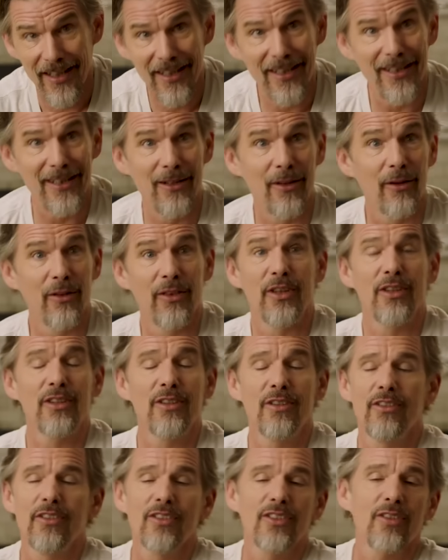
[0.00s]
You know,
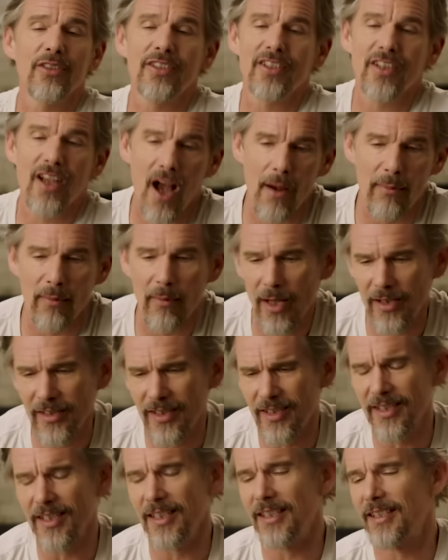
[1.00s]
there's all these
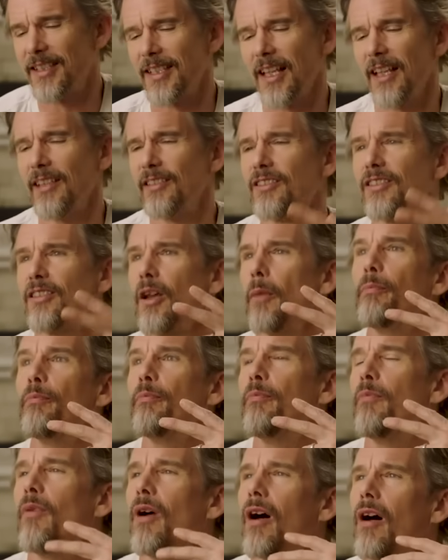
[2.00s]
compromises. It says a
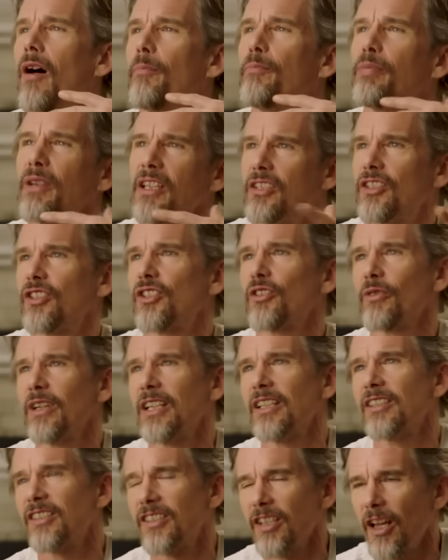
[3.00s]

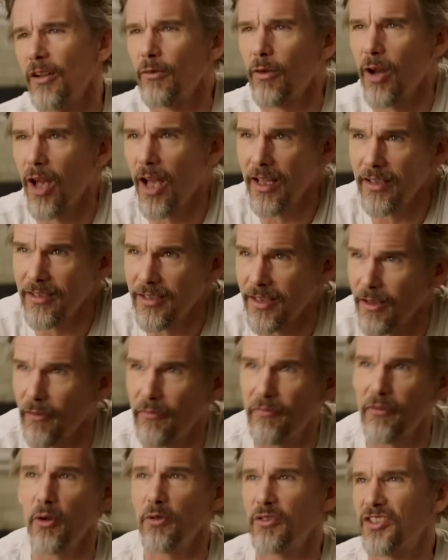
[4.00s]
blistering sunrise that
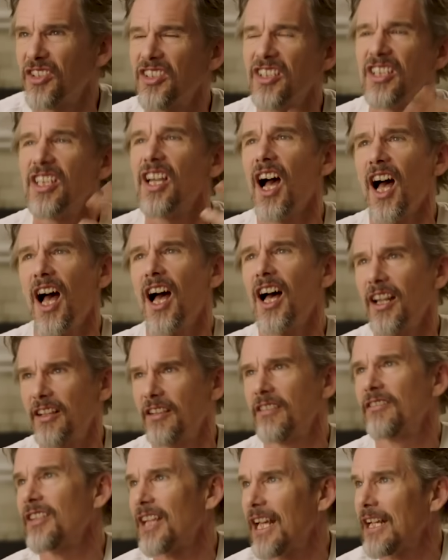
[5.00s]
evokes God
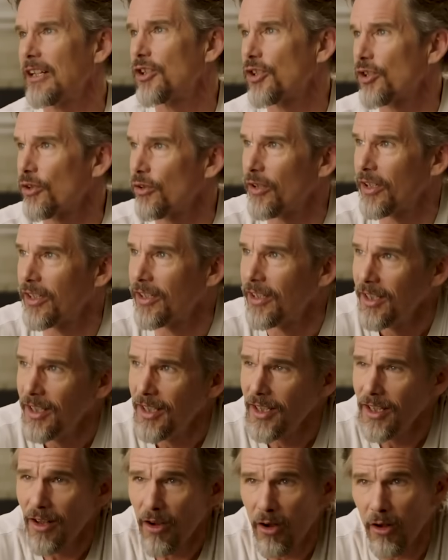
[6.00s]
and nature and
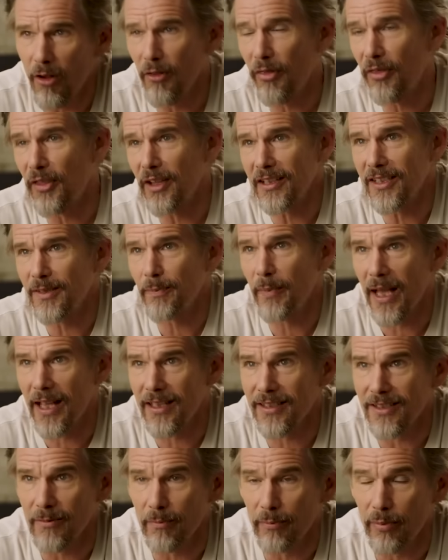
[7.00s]
all things
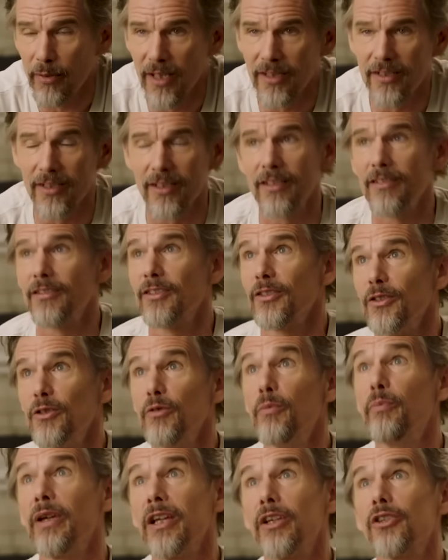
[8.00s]
past and present. And so you
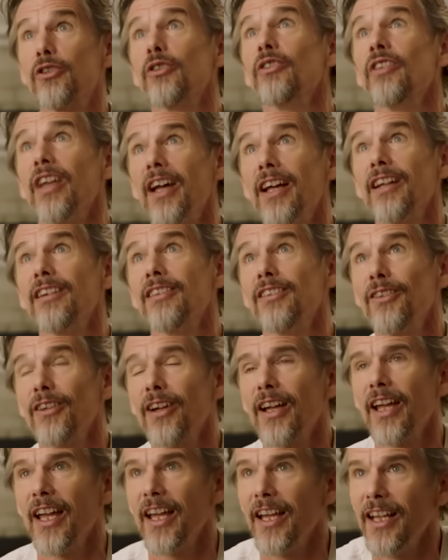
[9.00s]
picture that in your
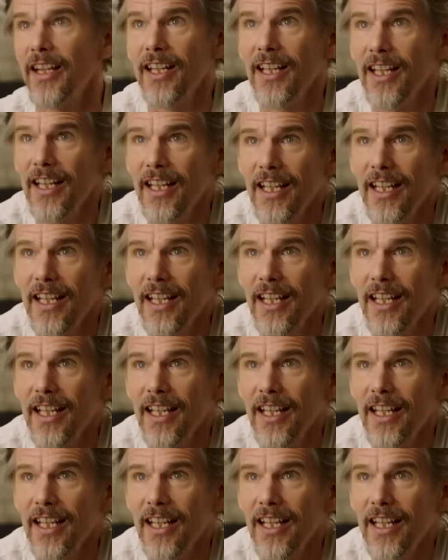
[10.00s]
head,